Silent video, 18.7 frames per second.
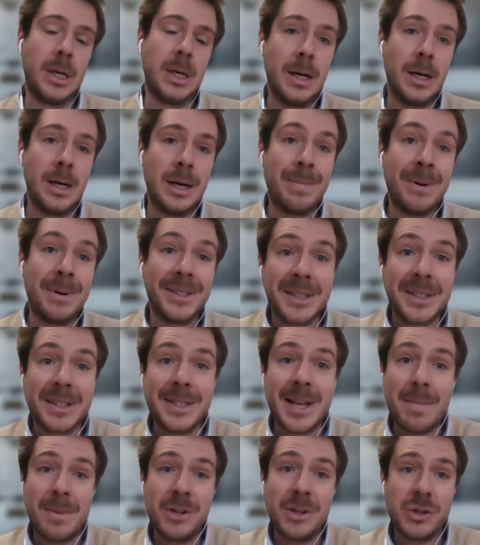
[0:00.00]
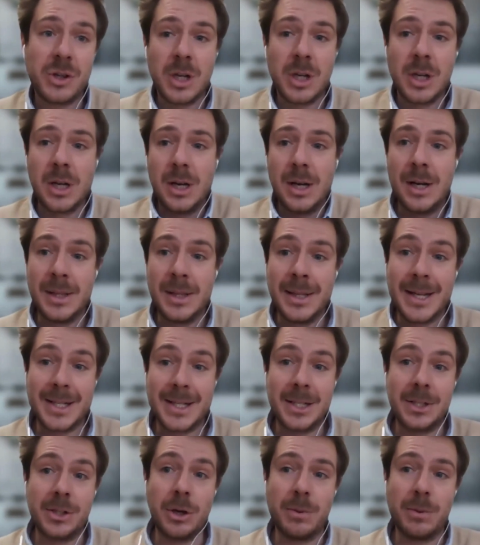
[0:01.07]
But the damage
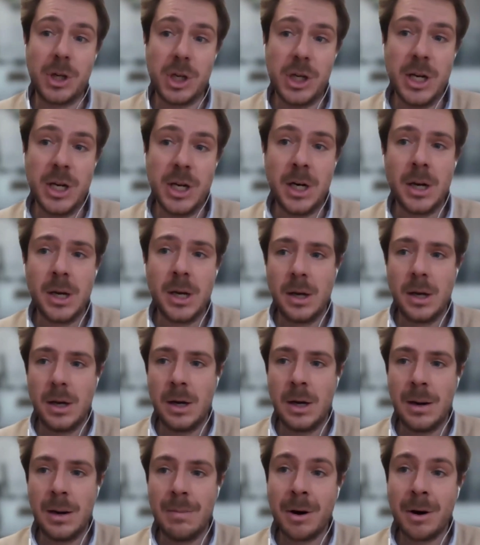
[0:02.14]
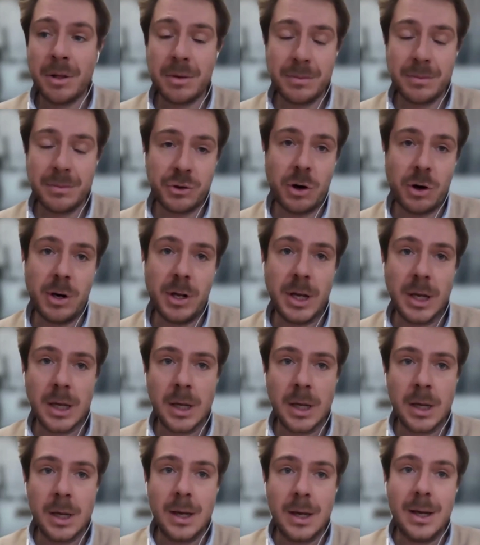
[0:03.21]
doesn't stop here. Bottom trawling,
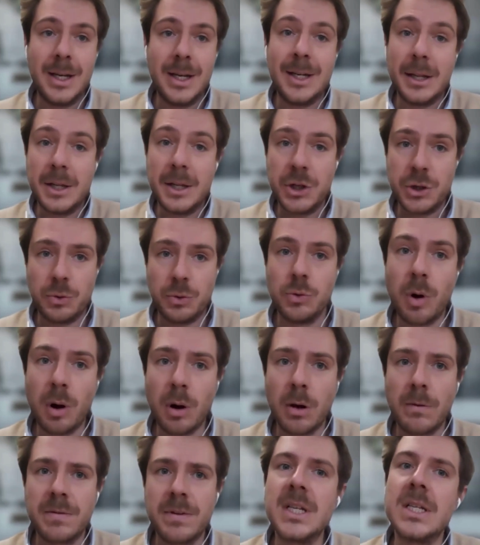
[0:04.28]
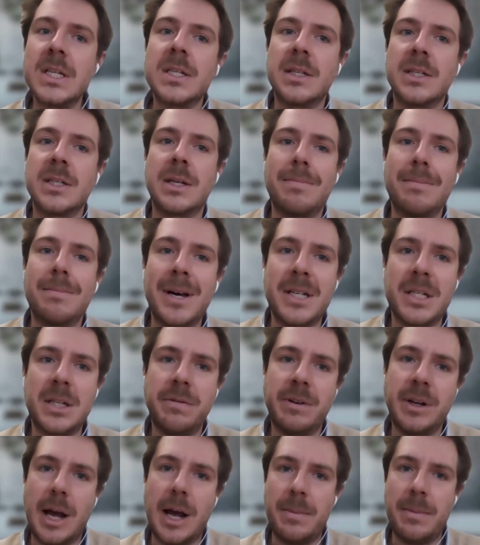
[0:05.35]
in addition to all of this, has a
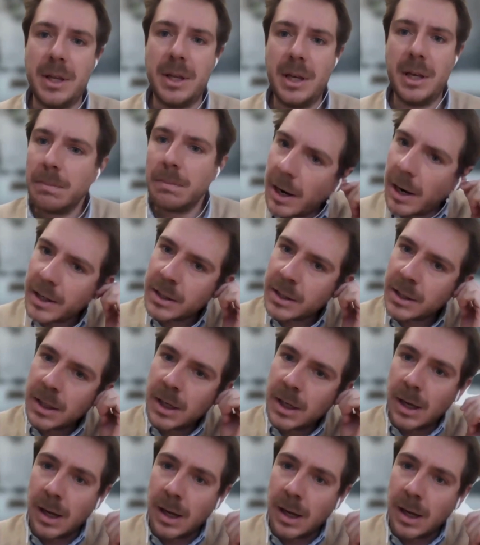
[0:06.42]
massive climate impact.